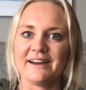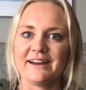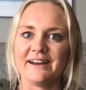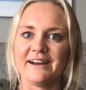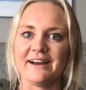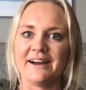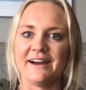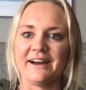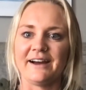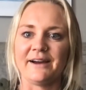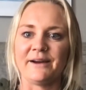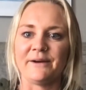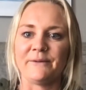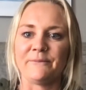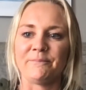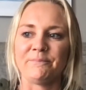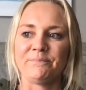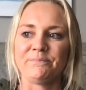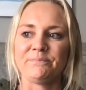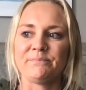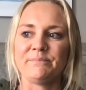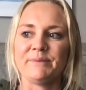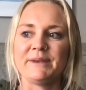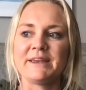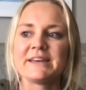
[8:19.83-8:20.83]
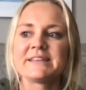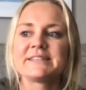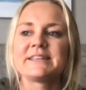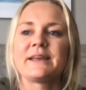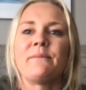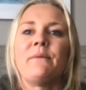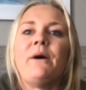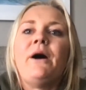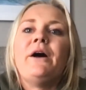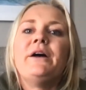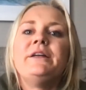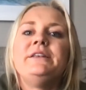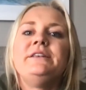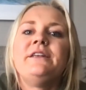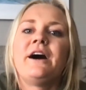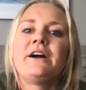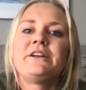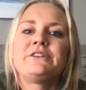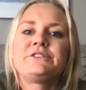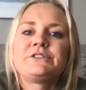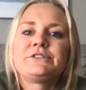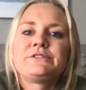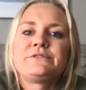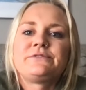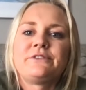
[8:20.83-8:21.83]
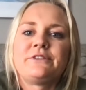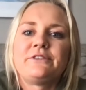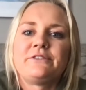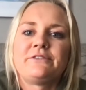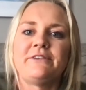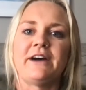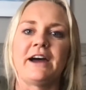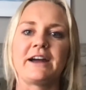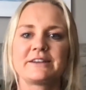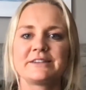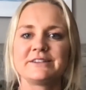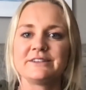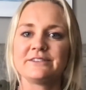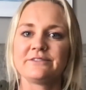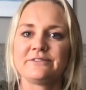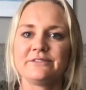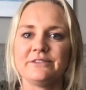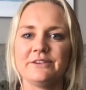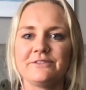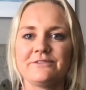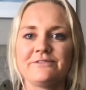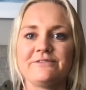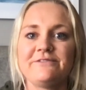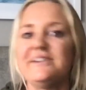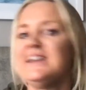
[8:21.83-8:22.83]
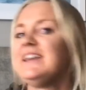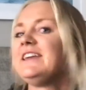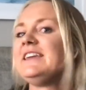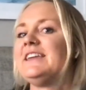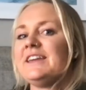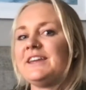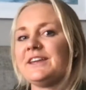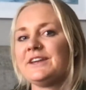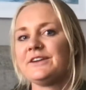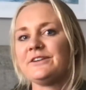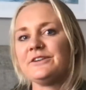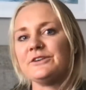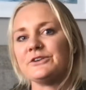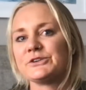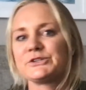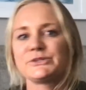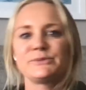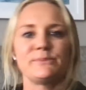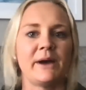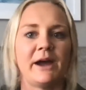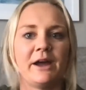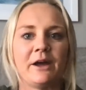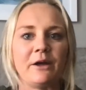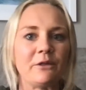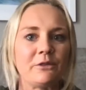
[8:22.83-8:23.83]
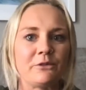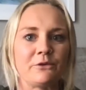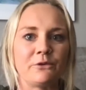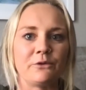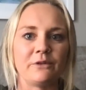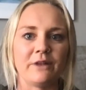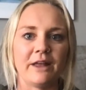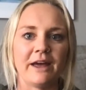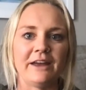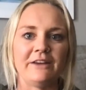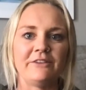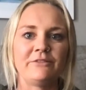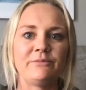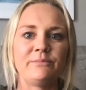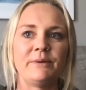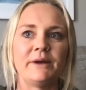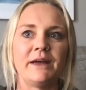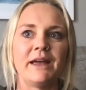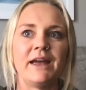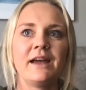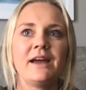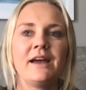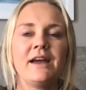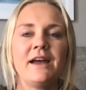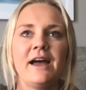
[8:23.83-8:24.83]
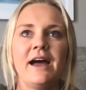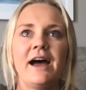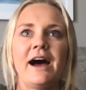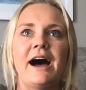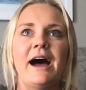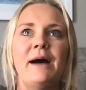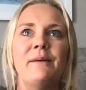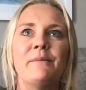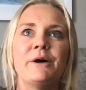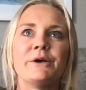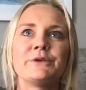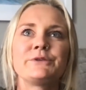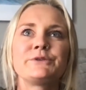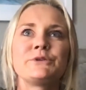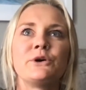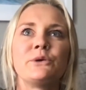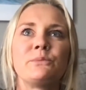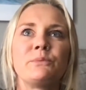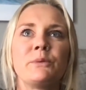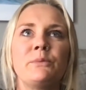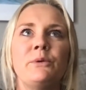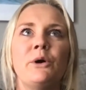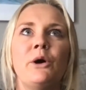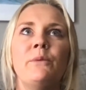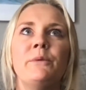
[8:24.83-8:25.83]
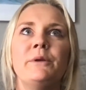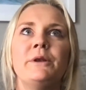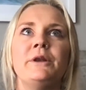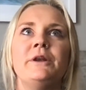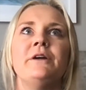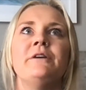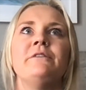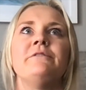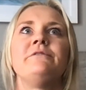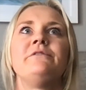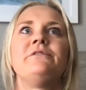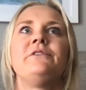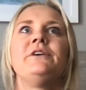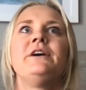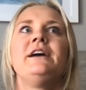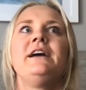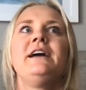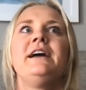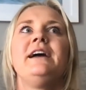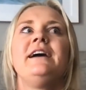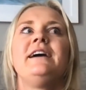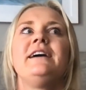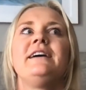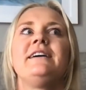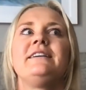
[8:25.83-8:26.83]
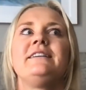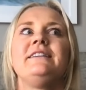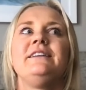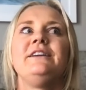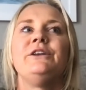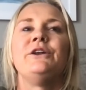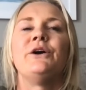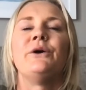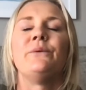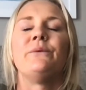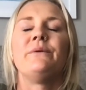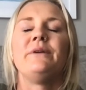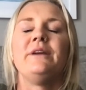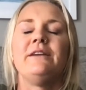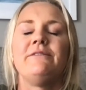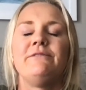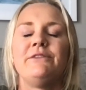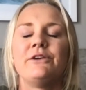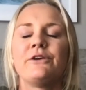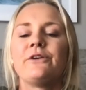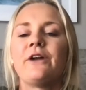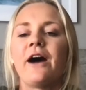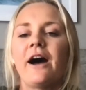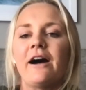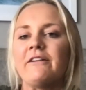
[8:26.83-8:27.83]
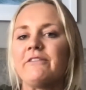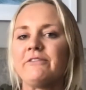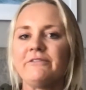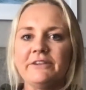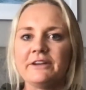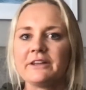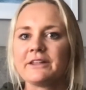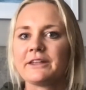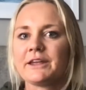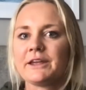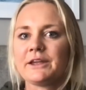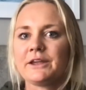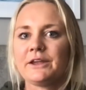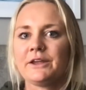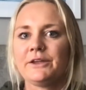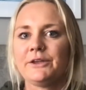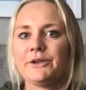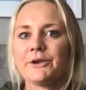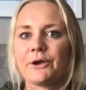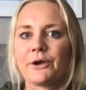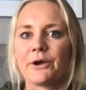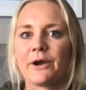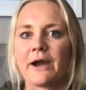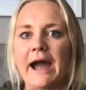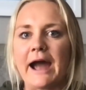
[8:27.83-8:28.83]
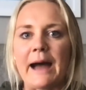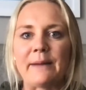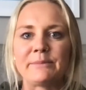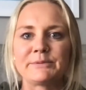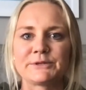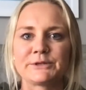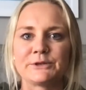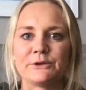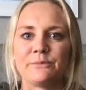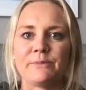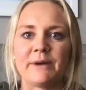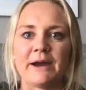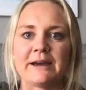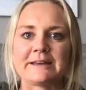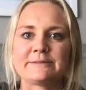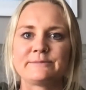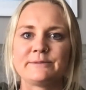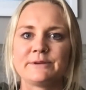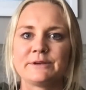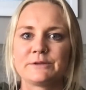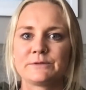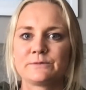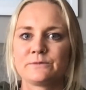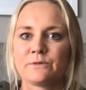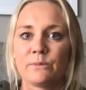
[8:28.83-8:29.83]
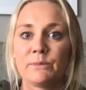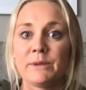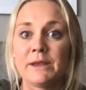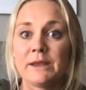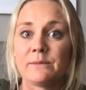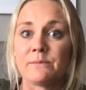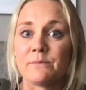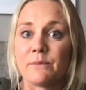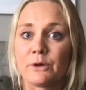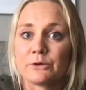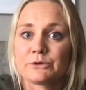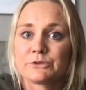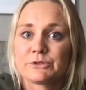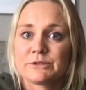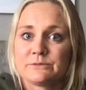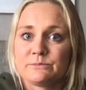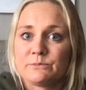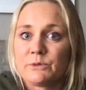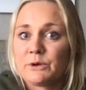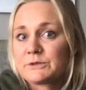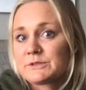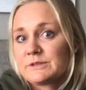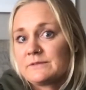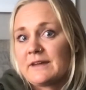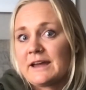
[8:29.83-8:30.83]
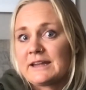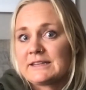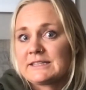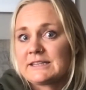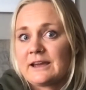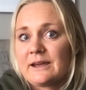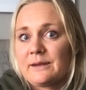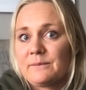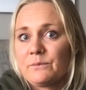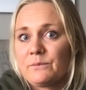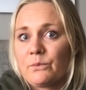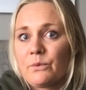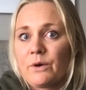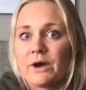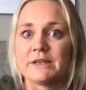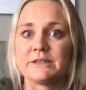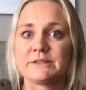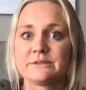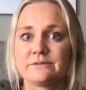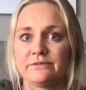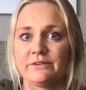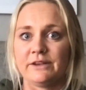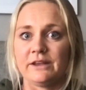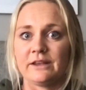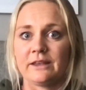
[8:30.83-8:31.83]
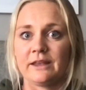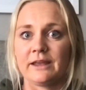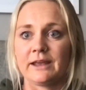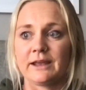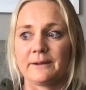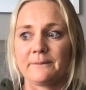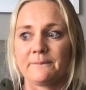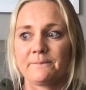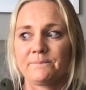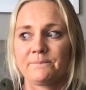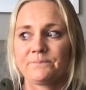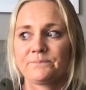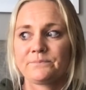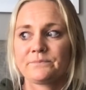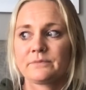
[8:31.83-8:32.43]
Because I'm not just for the fact of faking your smile through life, but I'm also a proponent of, if you're not feeling your absolute best, because for me, most of that time was feeling,